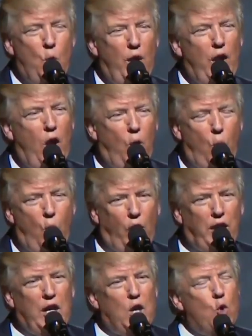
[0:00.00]
We are
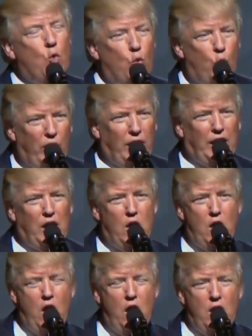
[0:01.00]
working really
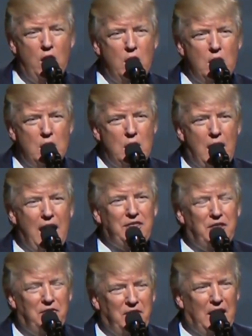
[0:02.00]
hard
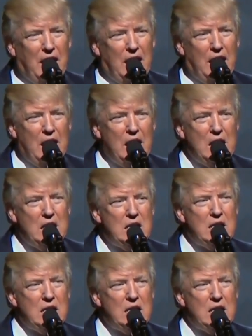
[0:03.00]
at the VA,